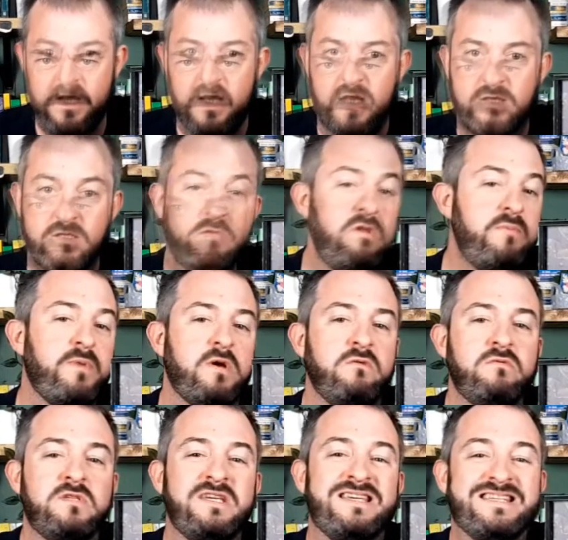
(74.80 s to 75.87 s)
Too Many
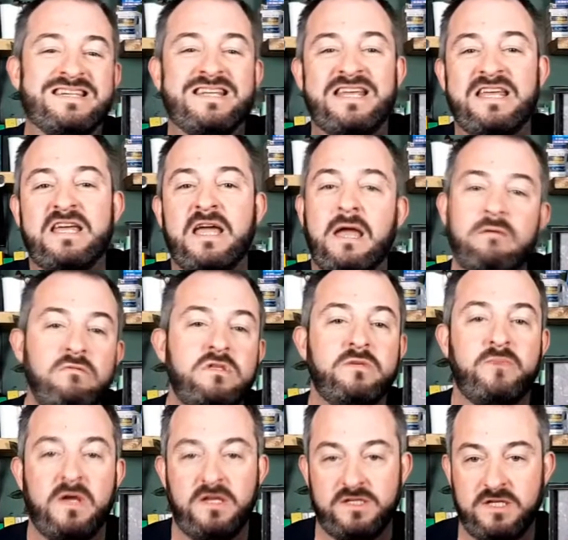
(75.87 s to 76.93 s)
Bones is an
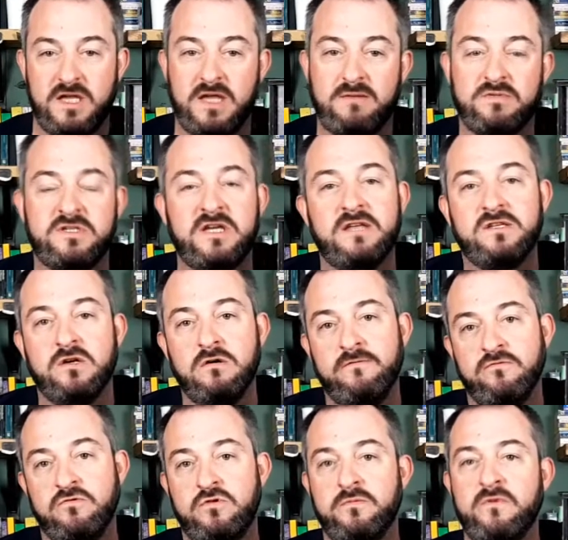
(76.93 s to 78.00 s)
encounter-based game set over
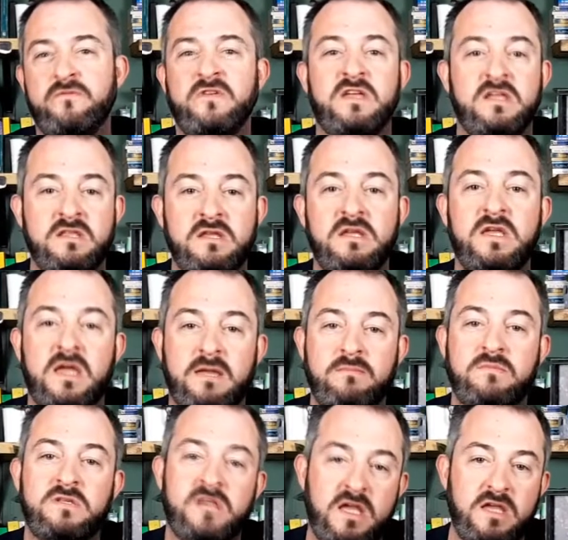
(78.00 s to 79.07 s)
a number of in-game
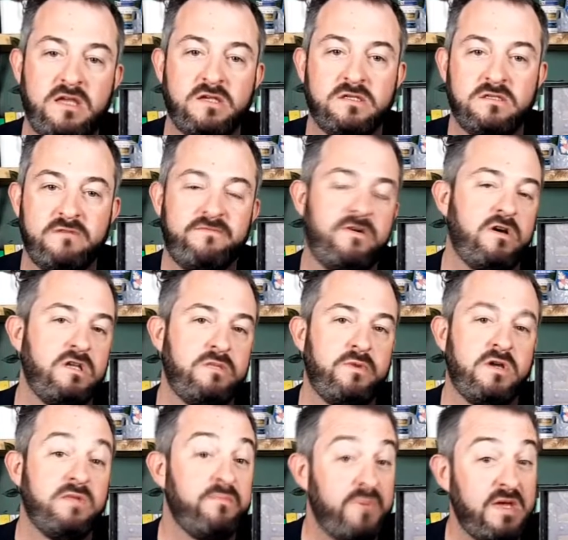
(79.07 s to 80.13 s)
days, defined by
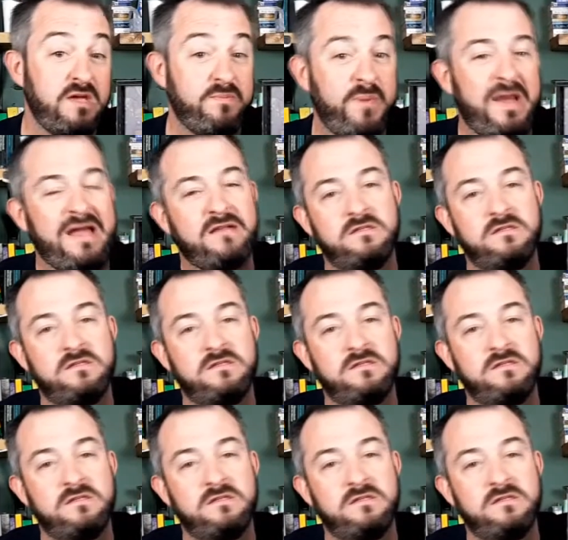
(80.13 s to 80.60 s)
the big bad